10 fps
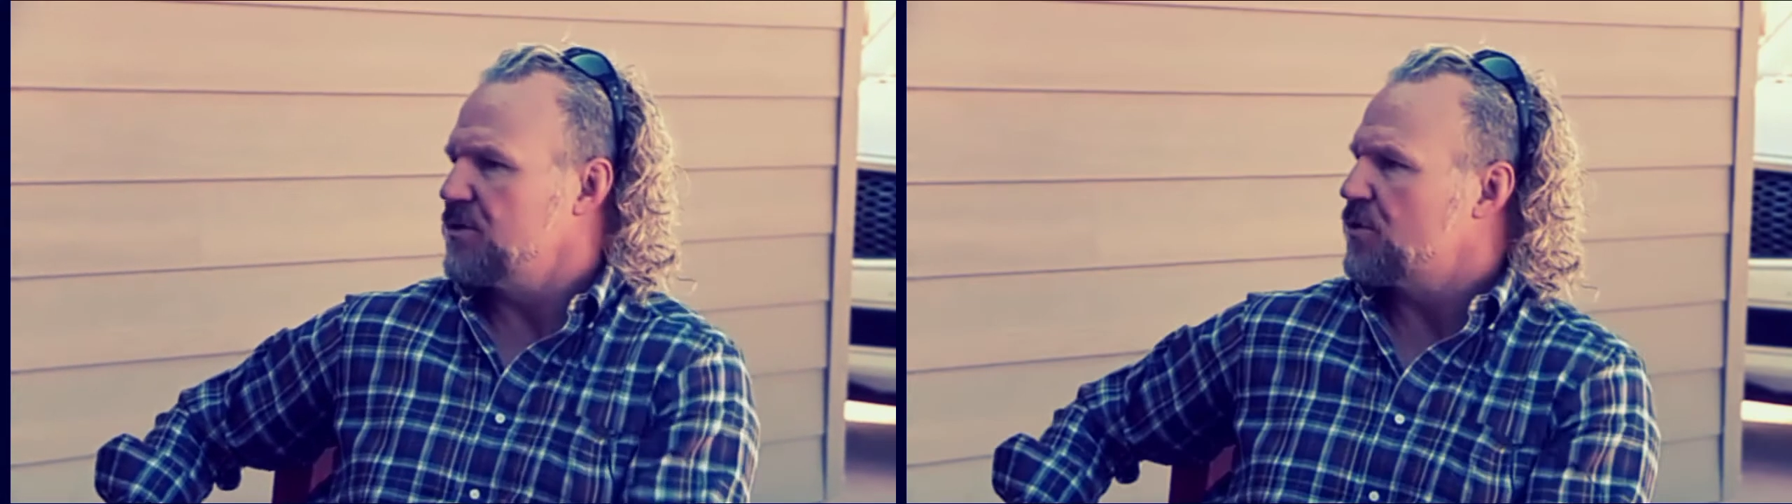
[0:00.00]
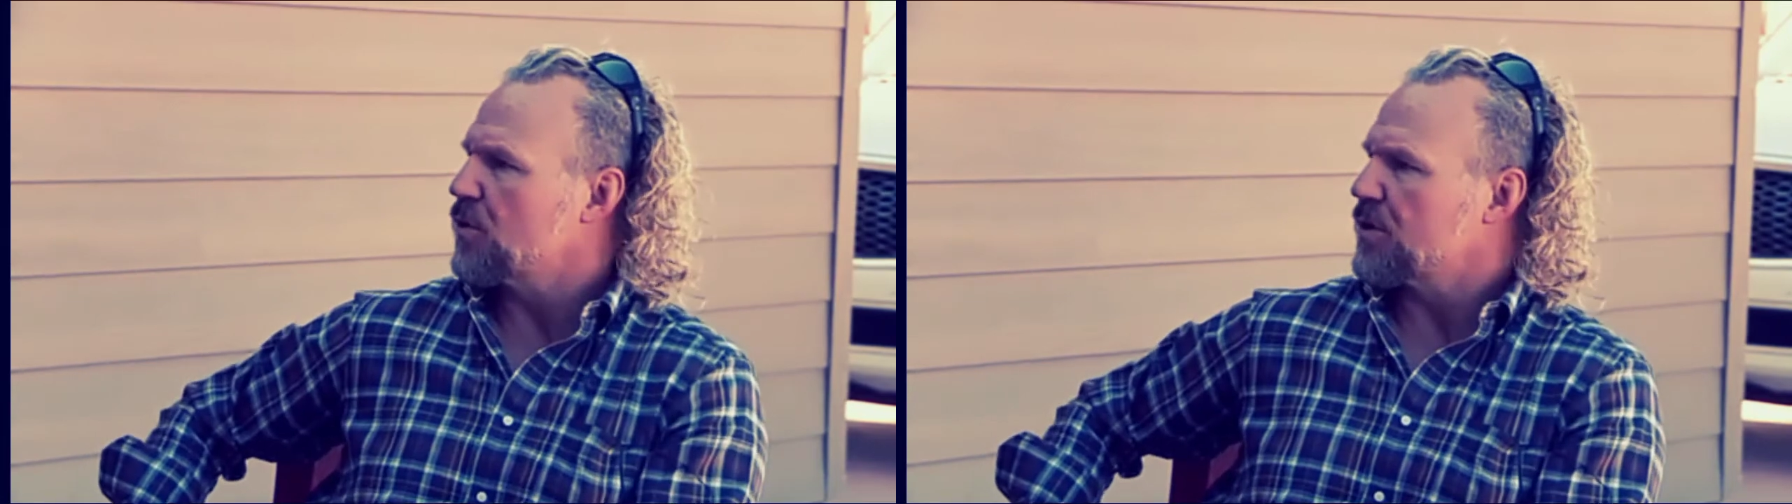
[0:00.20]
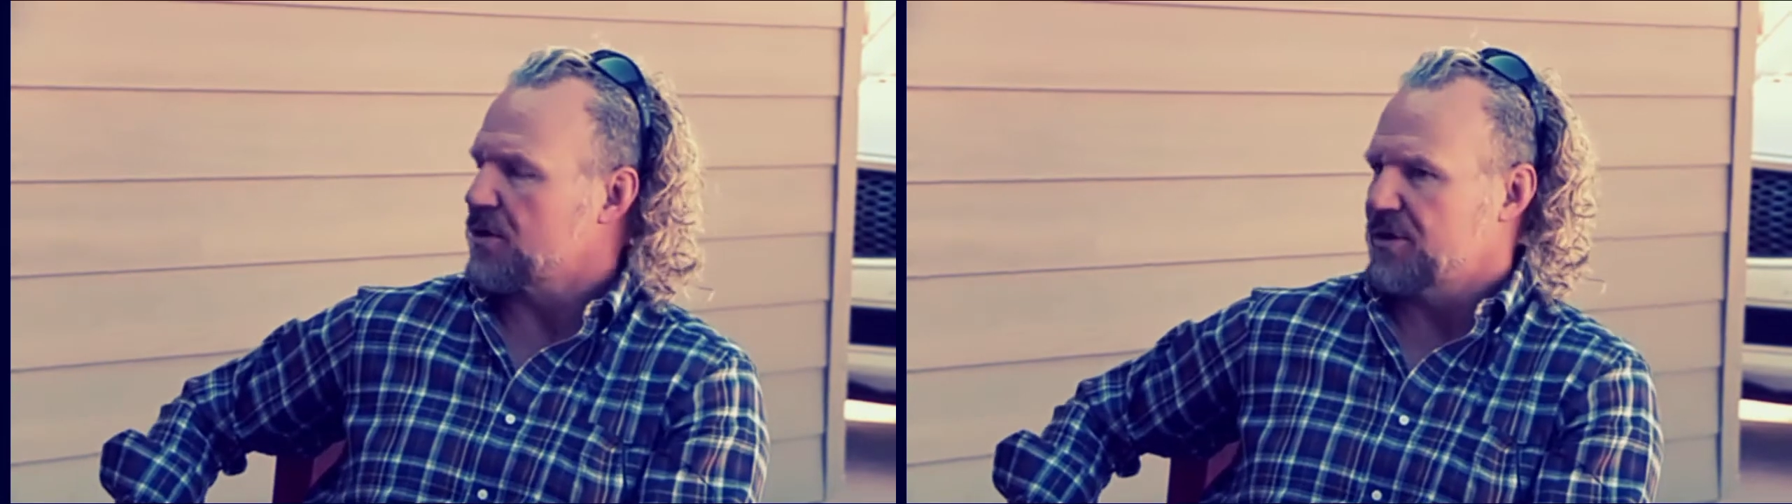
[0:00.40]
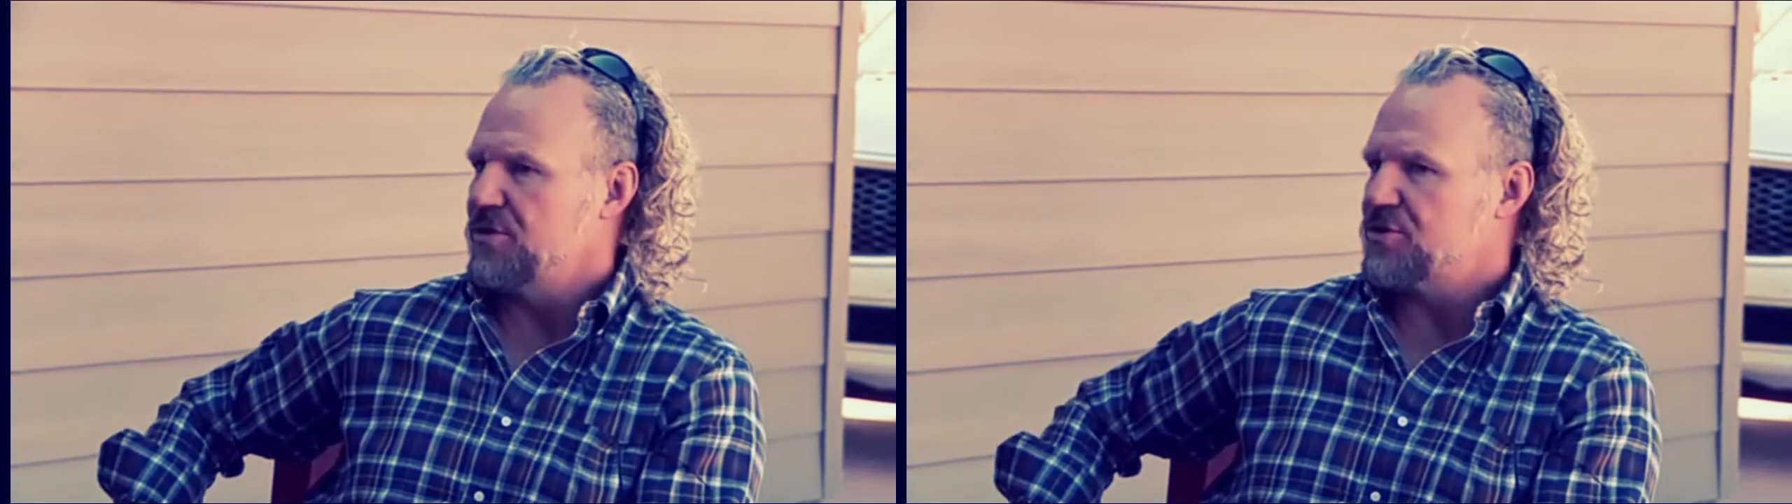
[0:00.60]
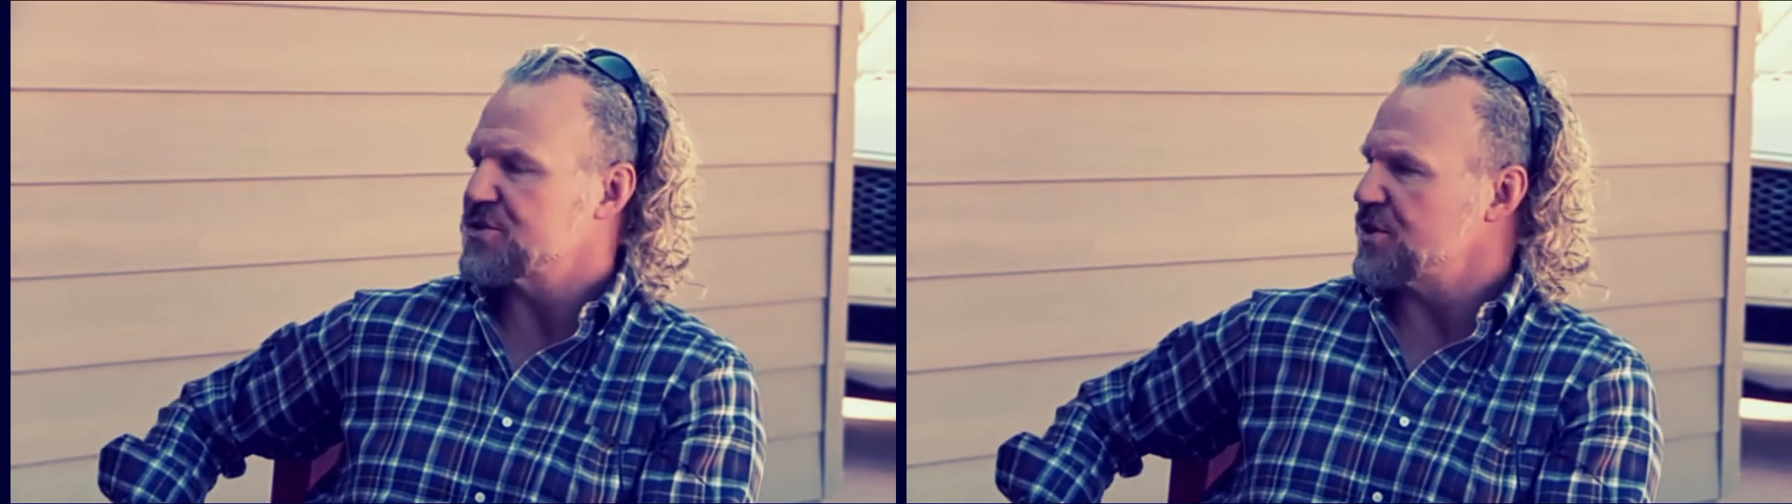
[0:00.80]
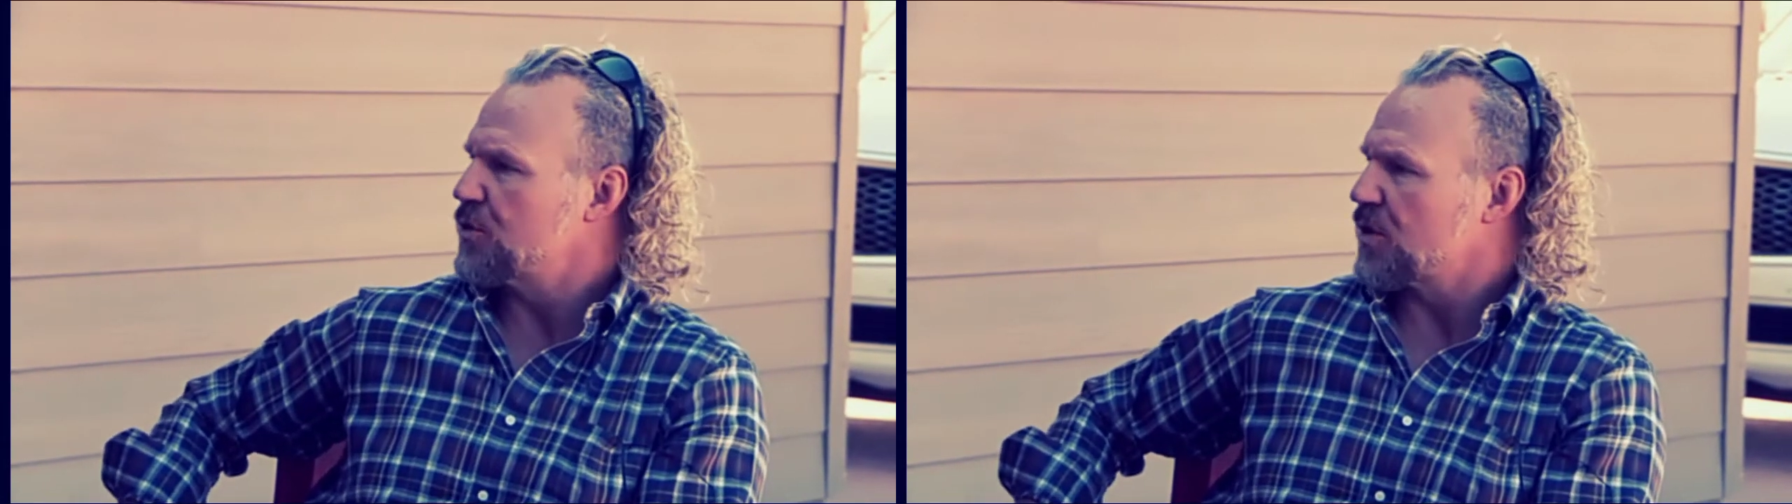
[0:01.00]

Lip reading: York or in New Jersey, you're on a